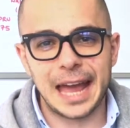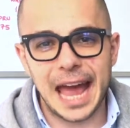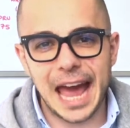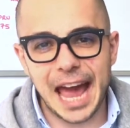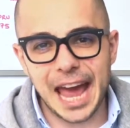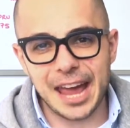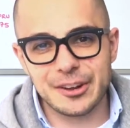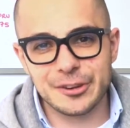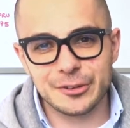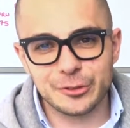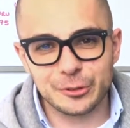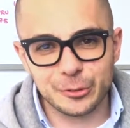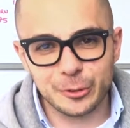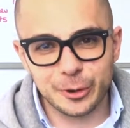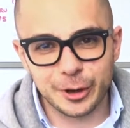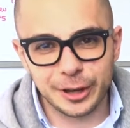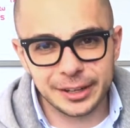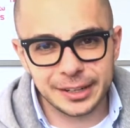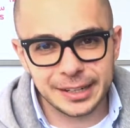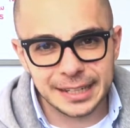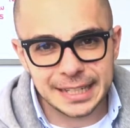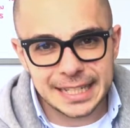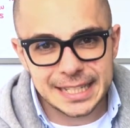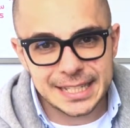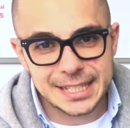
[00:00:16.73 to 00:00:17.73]
Hey
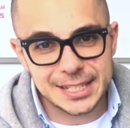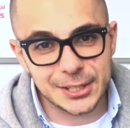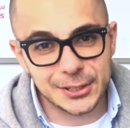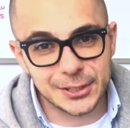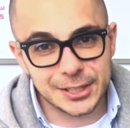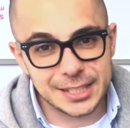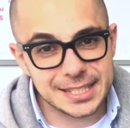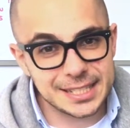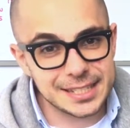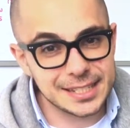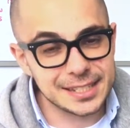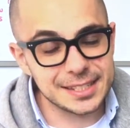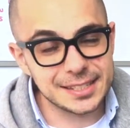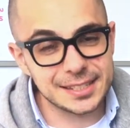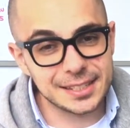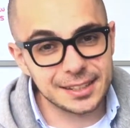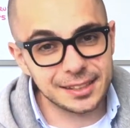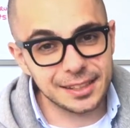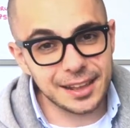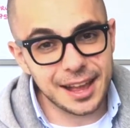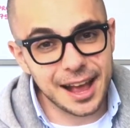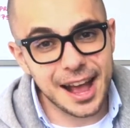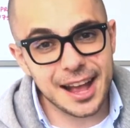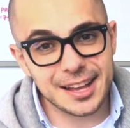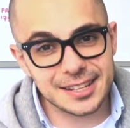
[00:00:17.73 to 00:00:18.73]
everyone, so this is the
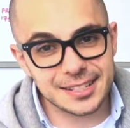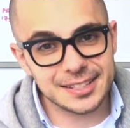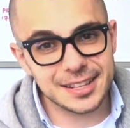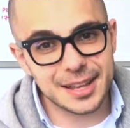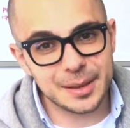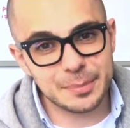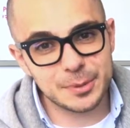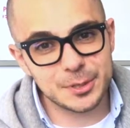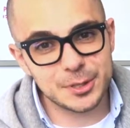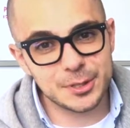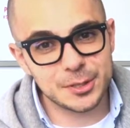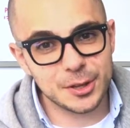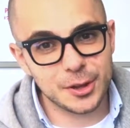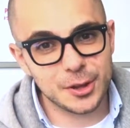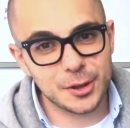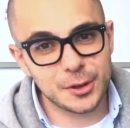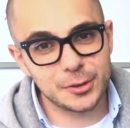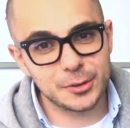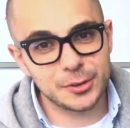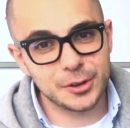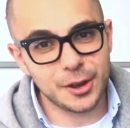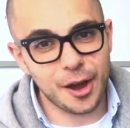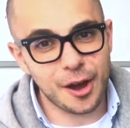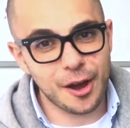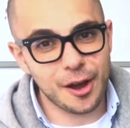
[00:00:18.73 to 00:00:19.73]
last
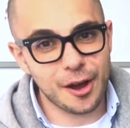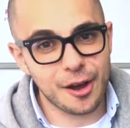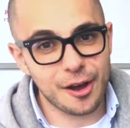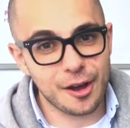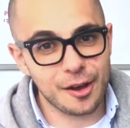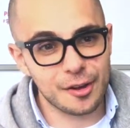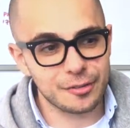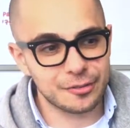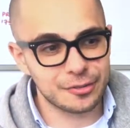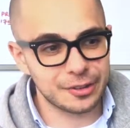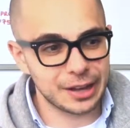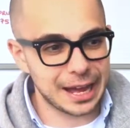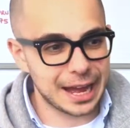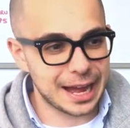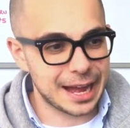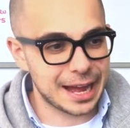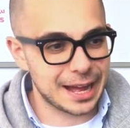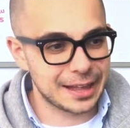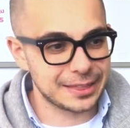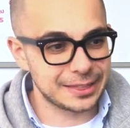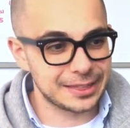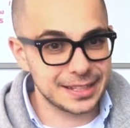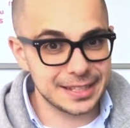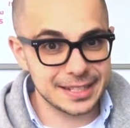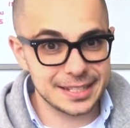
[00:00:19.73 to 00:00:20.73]
episode of
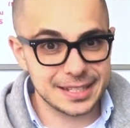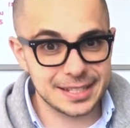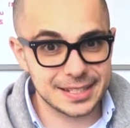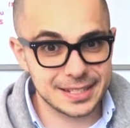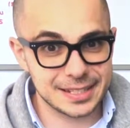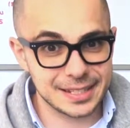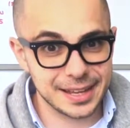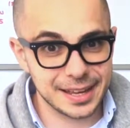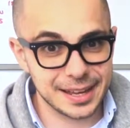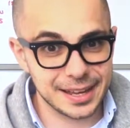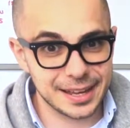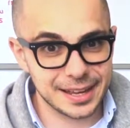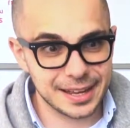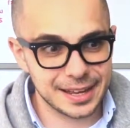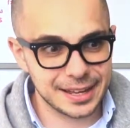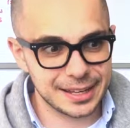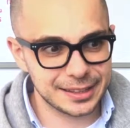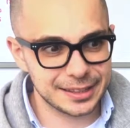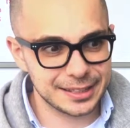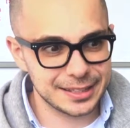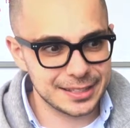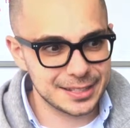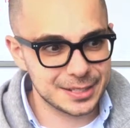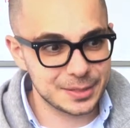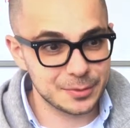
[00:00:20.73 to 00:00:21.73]
this
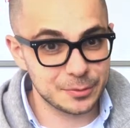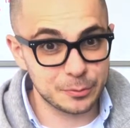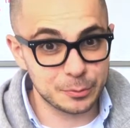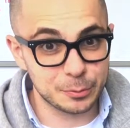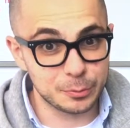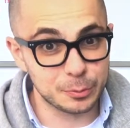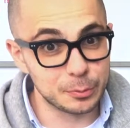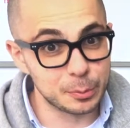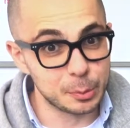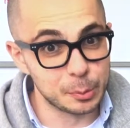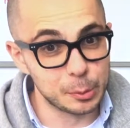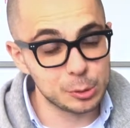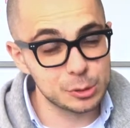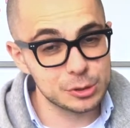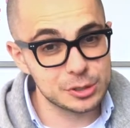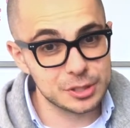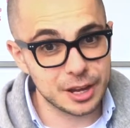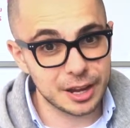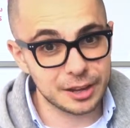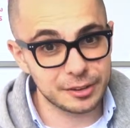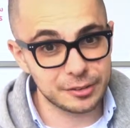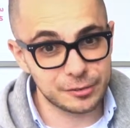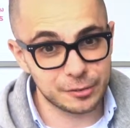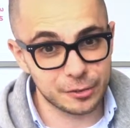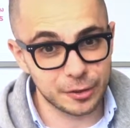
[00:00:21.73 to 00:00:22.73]

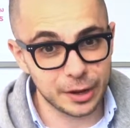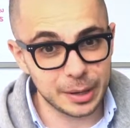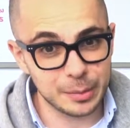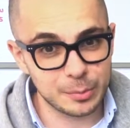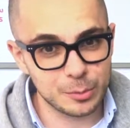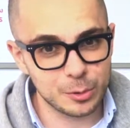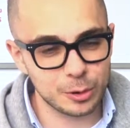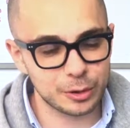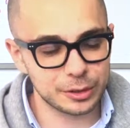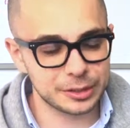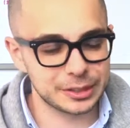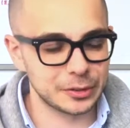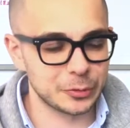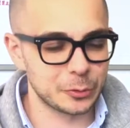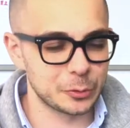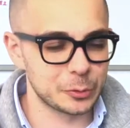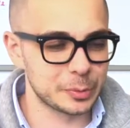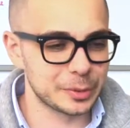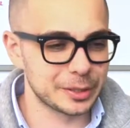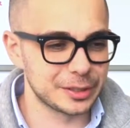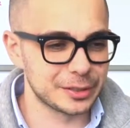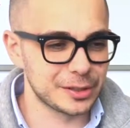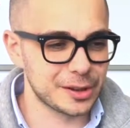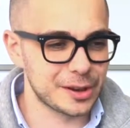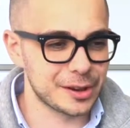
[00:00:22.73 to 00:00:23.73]
bullseye framework that we've
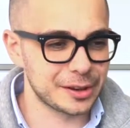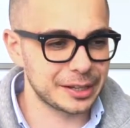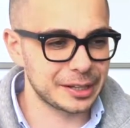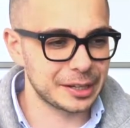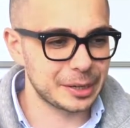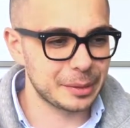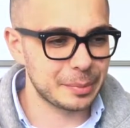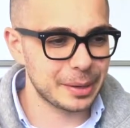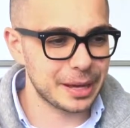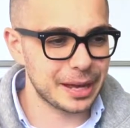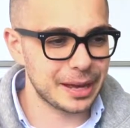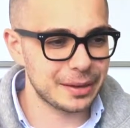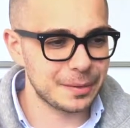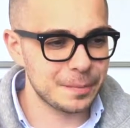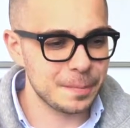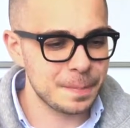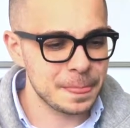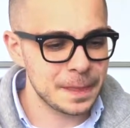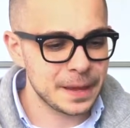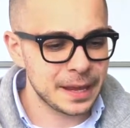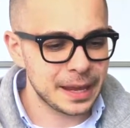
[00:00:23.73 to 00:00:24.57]
been talking about.